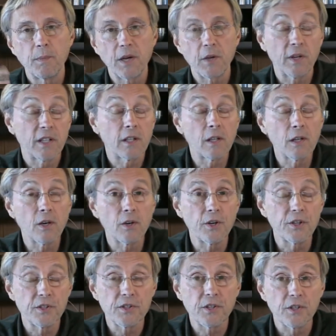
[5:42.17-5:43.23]
By the way,
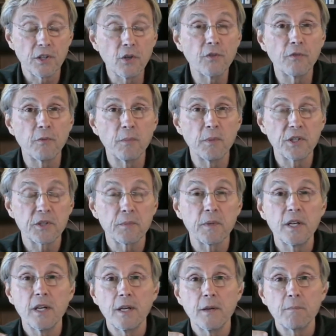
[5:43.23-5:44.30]
cleared is a euphemism